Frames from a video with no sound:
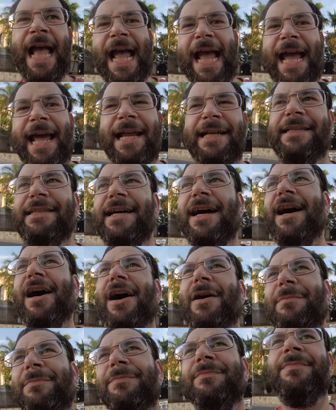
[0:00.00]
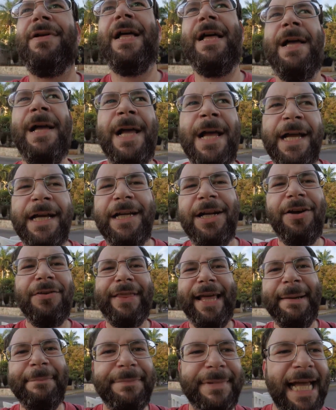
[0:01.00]
and um, you know
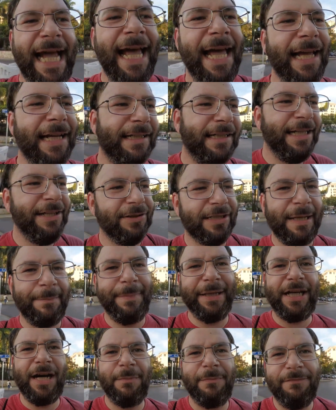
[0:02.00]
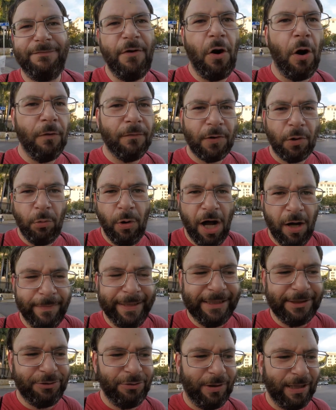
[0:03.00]
that that you know can become
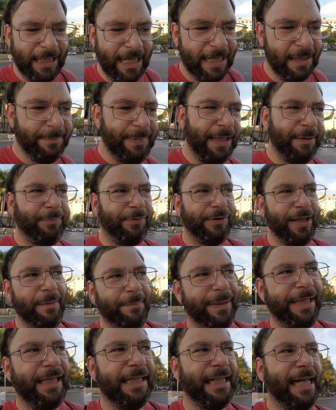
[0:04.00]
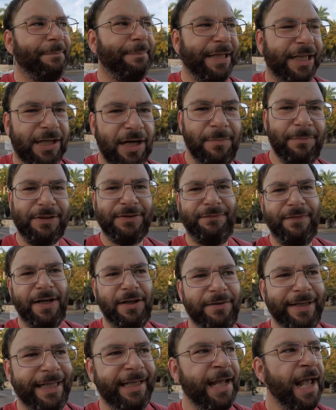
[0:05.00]
overwhelming to a lot of people that be, that becomes
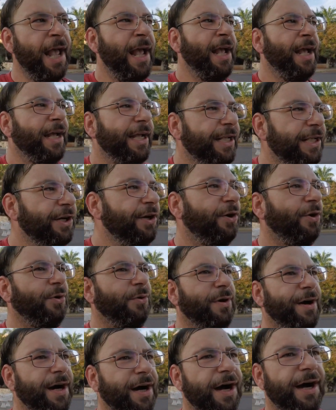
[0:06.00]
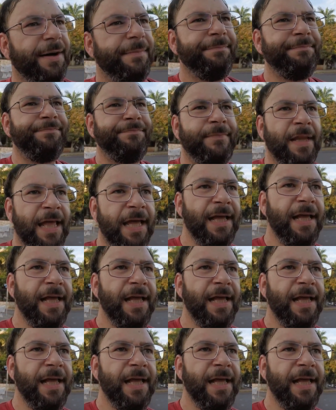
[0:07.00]
very you know um,